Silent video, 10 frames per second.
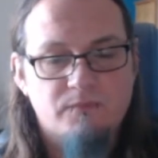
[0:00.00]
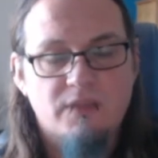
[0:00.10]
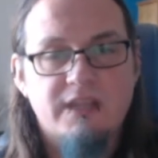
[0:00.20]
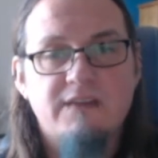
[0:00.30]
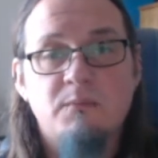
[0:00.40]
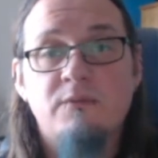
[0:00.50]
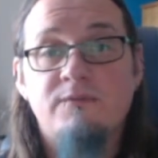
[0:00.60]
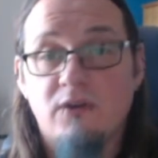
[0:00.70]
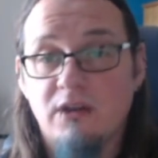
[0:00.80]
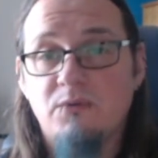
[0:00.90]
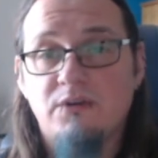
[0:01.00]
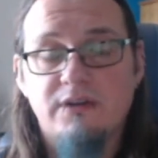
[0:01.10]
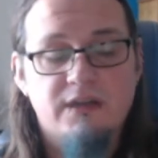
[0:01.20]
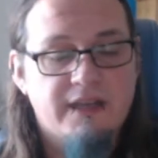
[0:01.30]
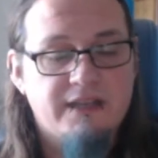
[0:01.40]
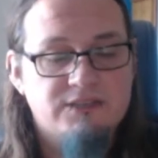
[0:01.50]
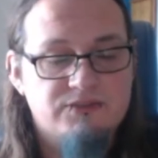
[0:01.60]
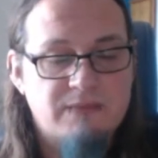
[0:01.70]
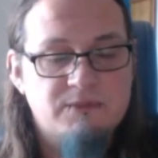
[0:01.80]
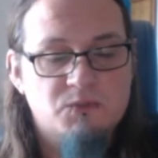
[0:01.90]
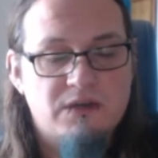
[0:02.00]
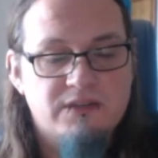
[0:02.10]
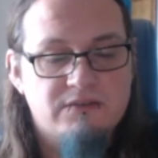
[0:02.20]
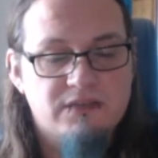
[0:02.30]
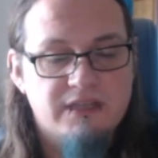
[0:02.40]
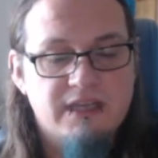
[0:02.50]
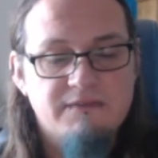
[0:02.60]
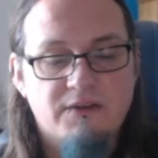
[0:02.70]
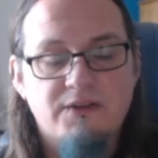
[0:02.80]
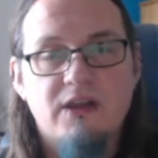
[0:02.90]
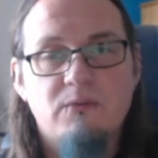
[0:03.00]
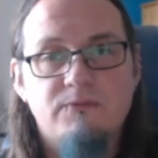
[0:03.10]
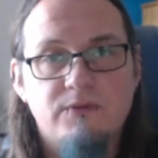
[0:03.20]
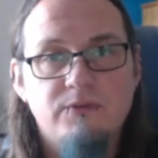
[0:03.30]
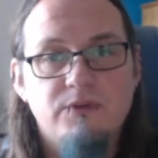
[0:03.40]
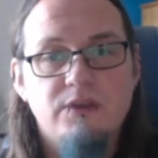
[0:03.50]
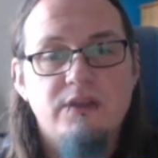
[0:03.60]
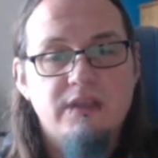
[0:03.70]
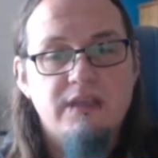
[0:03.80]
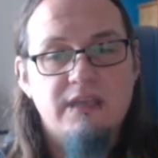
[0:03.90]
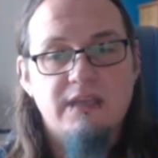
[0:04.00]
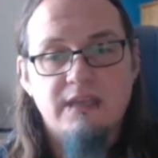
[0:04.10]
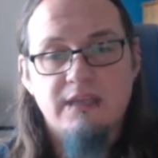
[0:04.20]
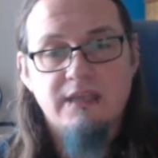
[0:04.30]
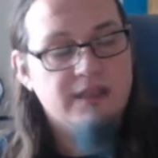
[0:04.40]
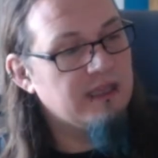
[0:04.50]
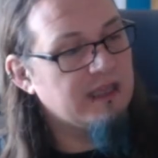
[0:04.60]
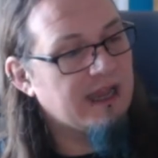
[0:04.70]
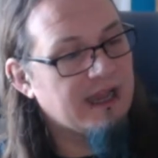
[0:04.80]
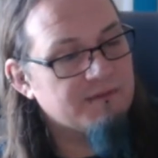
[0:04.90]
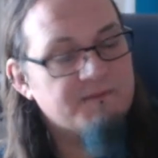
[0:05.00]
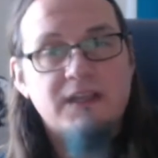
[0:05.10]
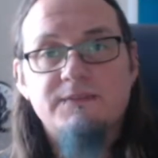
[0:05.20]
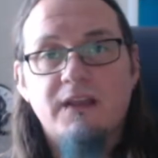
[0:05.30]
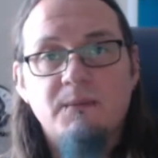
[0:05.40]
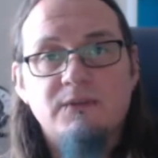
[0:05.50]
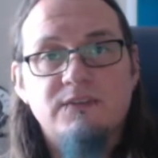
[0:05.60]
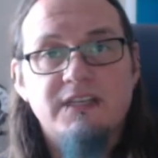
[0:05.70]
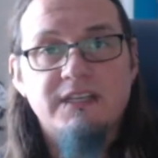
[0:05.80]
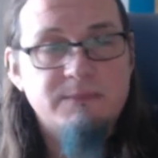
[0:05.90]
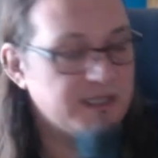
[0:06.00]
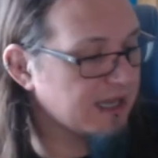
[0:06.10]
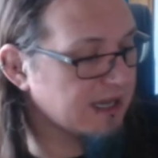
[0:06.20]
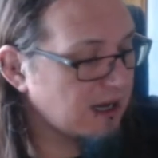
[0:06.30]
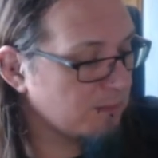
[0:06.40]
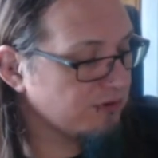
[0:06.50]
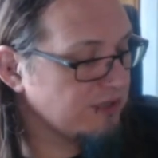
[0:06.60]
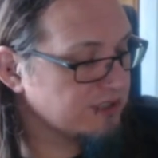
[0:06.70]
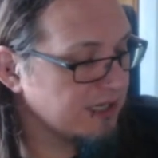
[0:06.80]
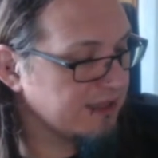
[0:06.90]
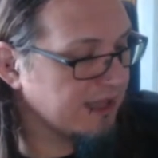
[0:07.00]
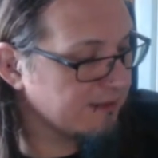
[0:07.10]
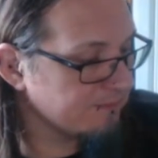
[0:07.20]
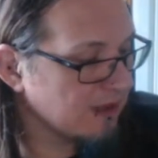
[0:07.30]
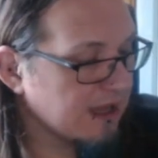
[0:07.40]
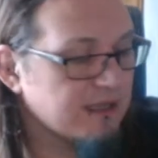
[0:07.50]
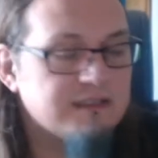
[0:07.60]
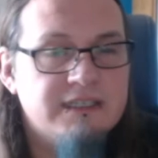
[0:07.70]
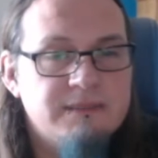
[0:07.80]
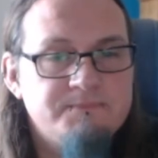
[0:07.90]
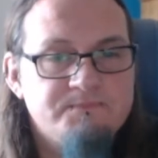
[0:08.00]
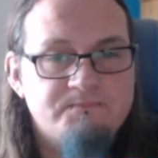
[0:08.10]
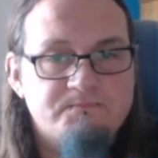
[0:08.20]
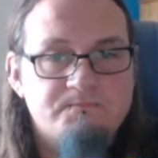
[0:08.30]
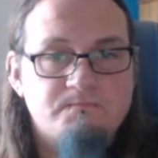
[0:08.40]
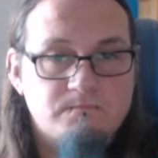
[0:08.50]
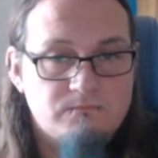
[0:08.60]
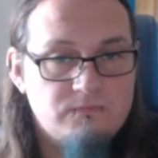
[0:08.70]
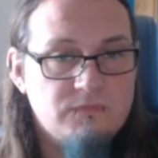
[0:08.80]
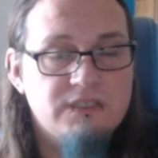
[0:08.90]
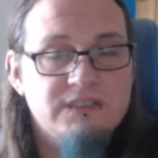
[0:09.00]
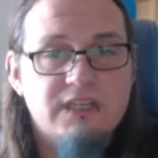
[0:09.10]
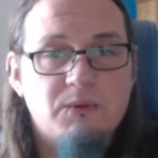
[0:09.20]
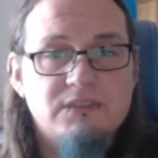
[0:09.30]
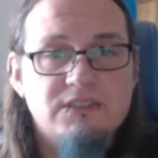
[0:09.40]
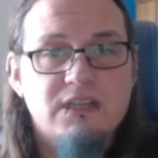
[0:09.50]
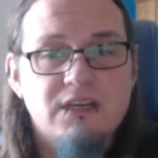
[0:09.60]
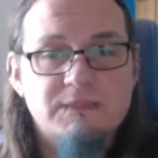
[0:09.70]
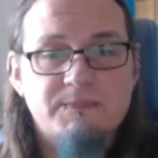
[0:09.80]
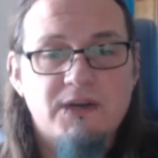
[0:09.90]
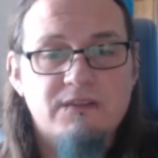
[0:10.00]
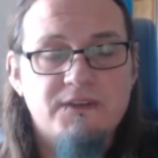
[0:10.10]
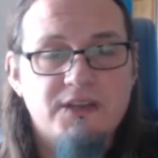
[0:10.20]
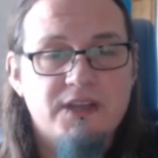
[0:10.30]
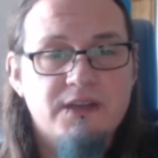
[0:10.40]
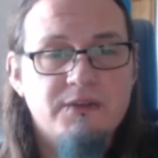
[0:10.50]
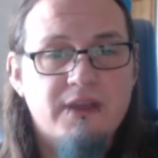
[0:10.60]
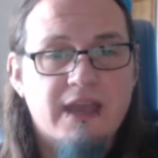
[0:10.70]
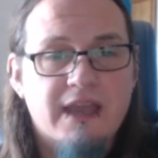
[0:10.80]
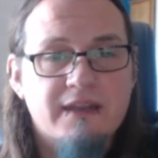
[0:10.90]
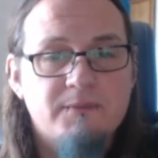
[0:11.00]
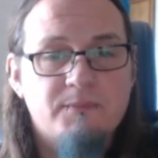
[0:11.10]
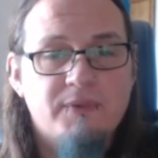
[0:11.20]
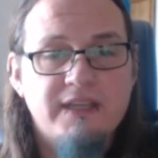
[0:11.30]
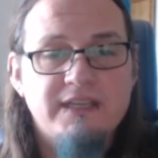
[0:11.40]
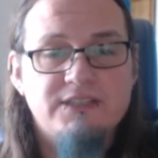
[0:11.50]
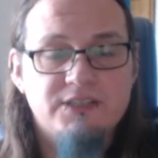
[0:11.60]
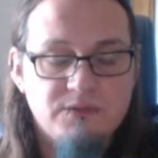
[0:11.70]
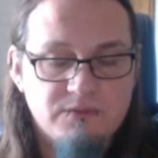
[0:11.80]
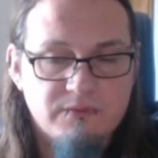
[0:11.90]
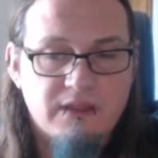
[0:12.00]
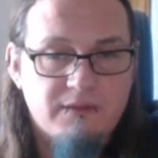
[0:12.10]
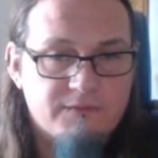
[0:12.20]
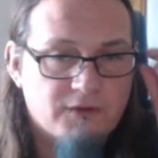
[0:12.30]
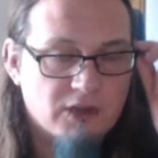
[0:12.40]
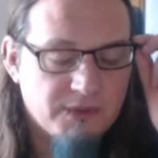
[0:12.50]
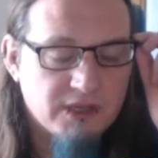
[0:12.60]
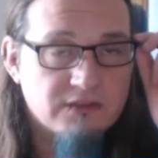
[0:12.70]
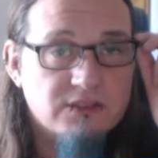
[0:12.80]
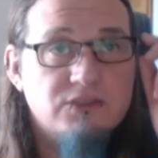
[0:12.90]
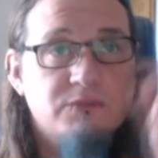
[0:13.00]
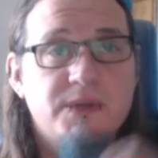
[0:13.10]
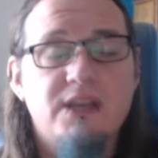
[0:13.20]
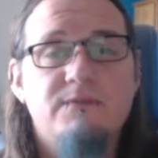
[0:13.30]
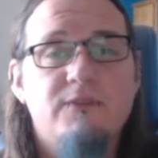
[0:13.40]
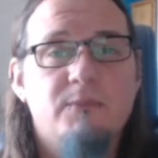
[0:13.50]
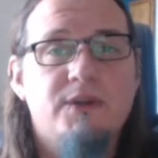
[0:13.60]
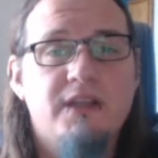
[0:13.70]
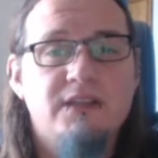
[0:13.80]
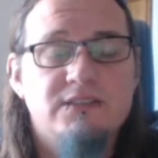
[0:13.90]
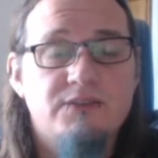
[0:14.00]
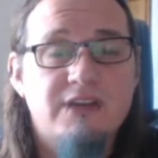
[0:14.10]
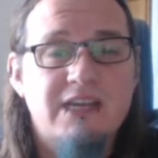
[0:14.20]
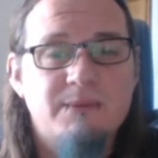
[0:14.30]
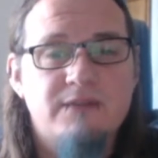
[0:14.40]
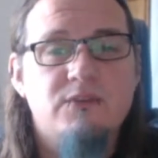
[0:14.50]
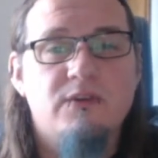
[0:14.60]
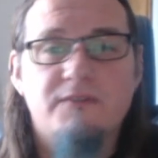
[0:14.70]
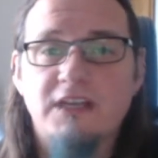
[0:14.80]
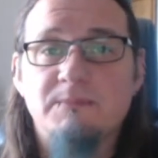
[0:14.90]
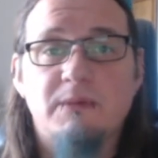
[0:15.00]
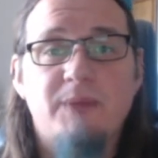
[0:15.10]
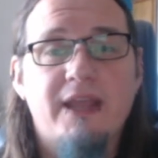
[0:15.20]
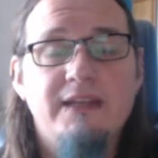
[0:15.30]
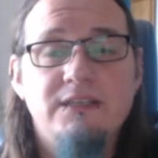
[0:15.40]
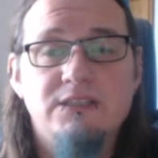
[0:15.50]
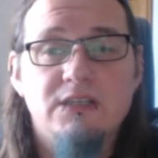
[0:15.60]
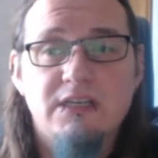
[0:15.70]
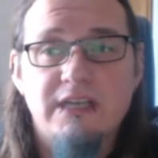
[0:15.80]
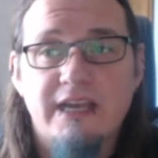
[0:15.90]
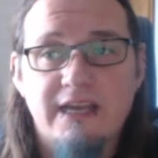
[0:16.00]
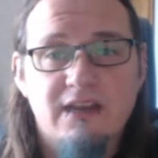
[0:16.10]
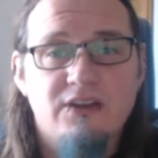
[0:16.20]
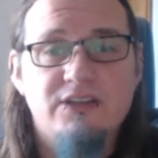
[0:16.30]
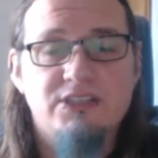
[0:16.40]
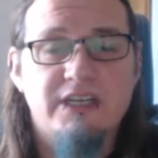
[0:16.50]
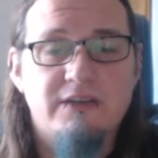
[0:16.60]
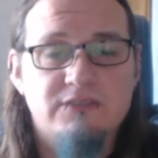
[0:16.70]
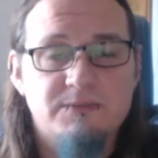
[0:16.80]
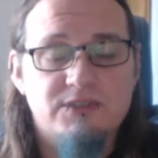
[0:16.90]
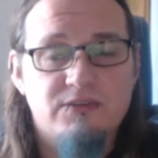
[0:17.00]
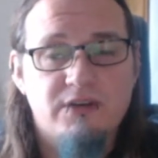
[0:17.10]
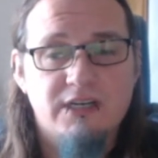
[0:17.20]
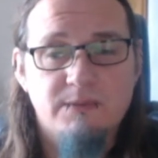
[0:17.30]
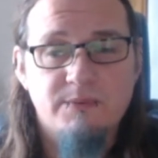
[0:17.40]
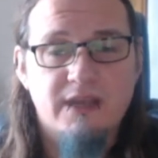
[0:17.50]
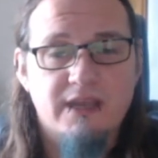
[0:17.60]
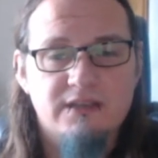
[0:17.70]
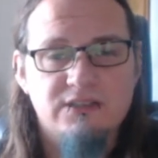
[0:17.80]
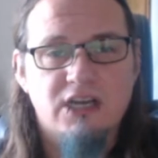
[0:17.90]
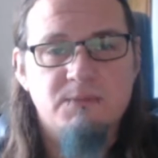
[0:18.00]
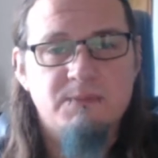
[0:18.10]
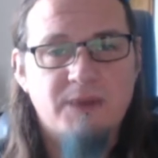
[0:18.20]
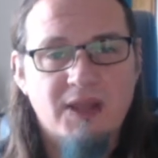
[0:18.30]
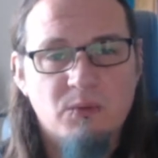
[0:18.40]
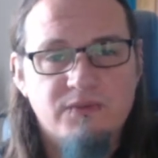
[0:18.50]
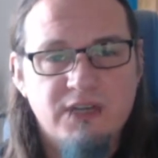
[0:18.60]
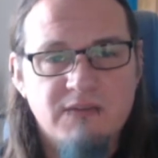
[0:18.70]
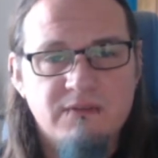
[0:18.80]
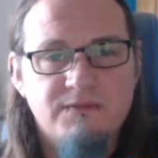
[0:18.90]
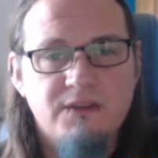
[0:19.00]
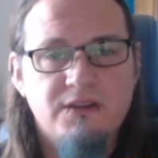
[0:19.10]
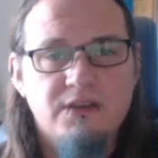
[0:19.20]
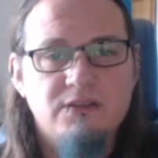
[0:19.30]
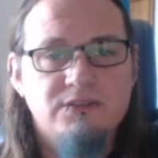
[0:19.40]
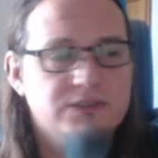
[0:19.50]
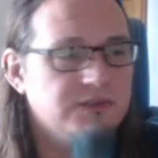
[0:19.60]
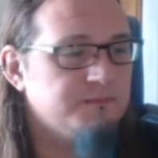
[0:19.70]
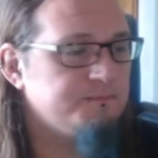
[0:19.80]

Give them a follow on Instagram as well. They're on there, very helpful. Thanks very much for sending me that. I appreciate that. And let's go on to the last part of the video. And please do follow me on social media. Follow me on Instagram, and I've got a Facebook page. Like, share, and subscribe. And I'll be back with another video soon.